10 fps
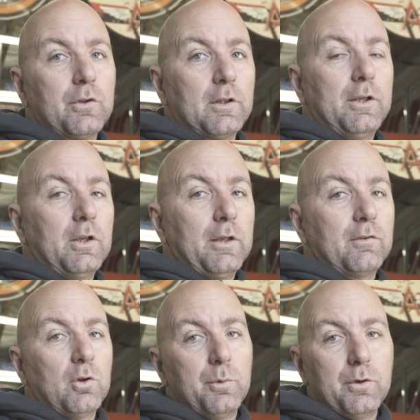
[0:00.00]
I'll let you guys
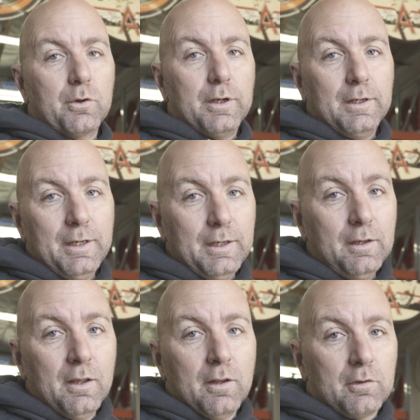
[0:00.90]
know what you're gonna need
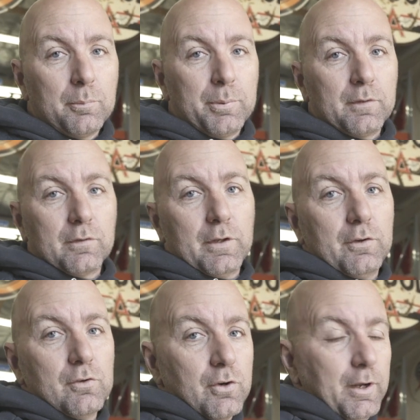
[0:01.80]
to put this on
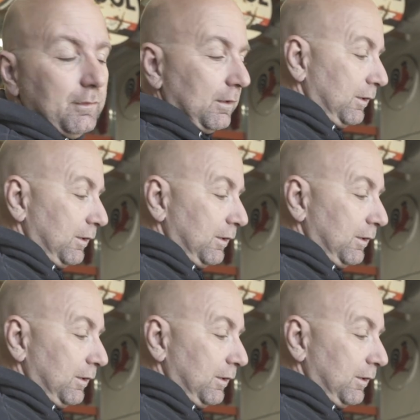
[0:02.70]
your Transit.